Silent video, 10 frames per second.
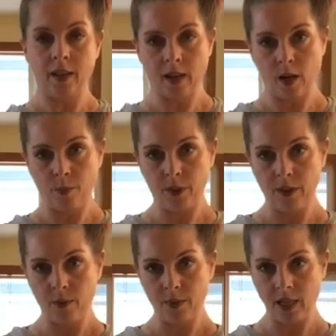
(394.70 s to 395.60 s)
then I bring
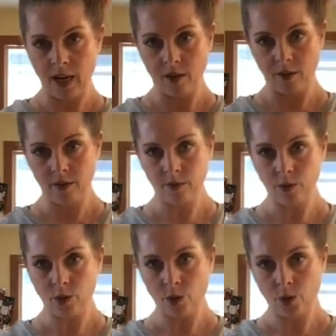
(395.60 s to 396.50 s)
them down.
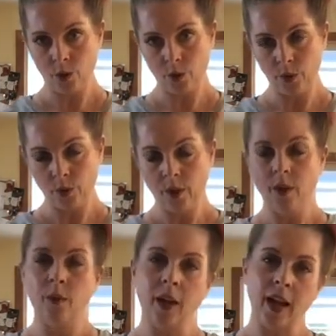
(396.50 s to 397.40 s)

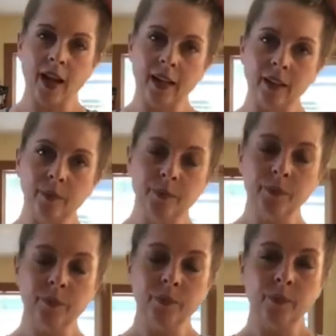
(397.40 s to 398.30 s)
Okay?
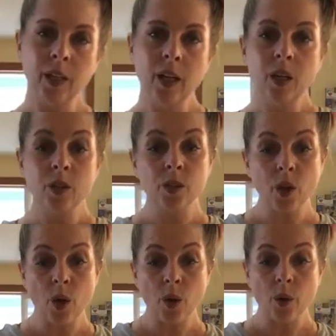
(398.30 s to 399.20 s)

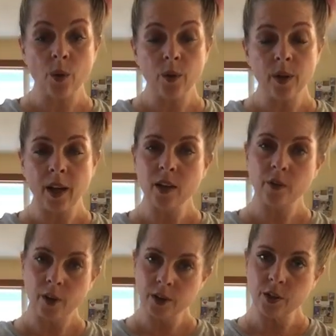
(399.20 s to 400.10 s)
So, as
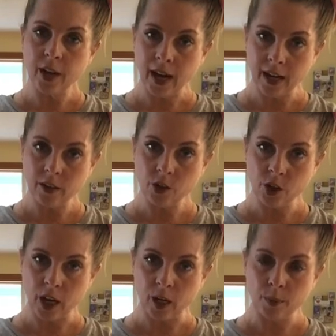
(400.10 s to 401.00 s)
far as your hand
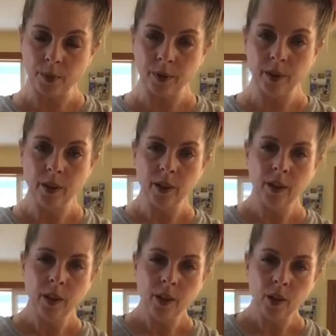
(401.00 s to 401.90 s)
shape,
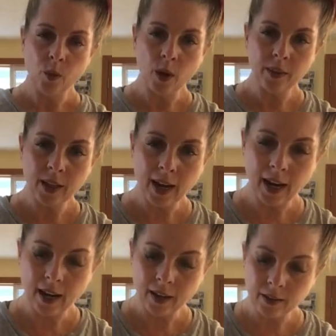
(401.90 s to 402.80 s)
you want the
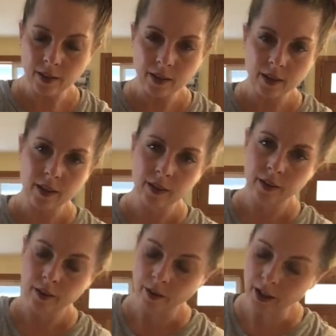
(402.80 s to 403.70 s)
hands,
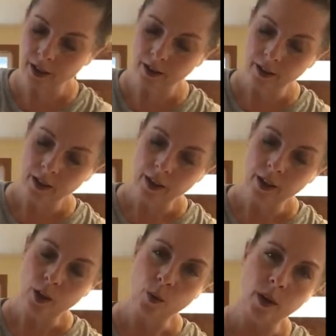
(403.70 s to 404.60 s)
right?
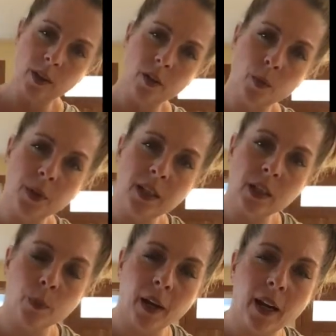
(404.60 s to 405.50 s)
You want there to be
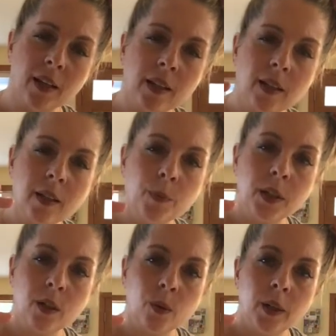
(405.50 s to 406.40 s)
space
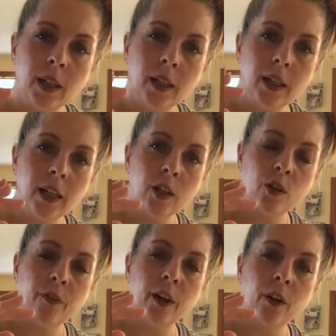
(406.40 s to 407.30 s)
between each
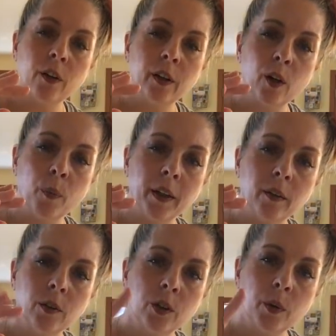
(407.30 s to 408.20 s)
finger a little bit.
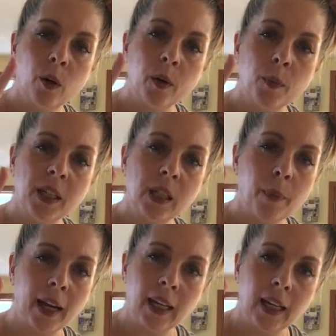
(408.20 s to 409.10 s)
So we don't want to be
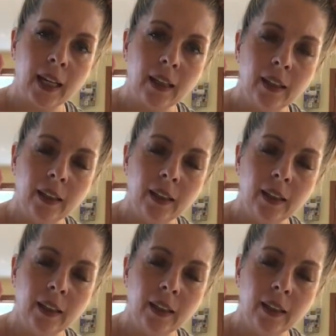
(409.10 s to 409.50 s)
spiky,